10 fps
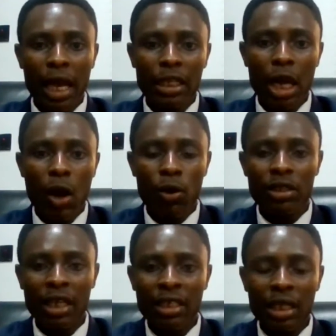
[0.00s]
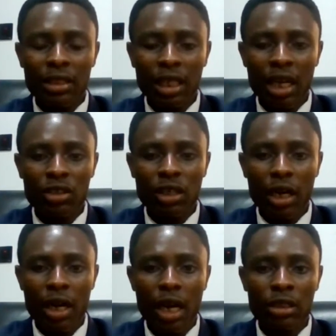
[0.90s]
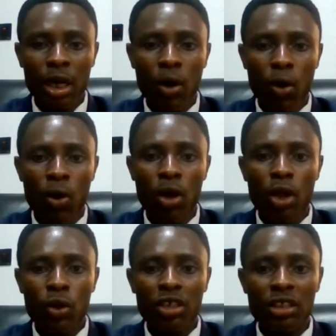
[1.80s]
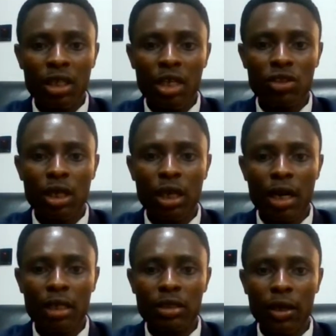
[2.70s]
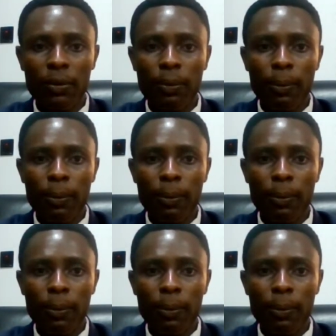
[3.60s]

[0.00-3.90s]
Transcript: either on the international character or non-international character.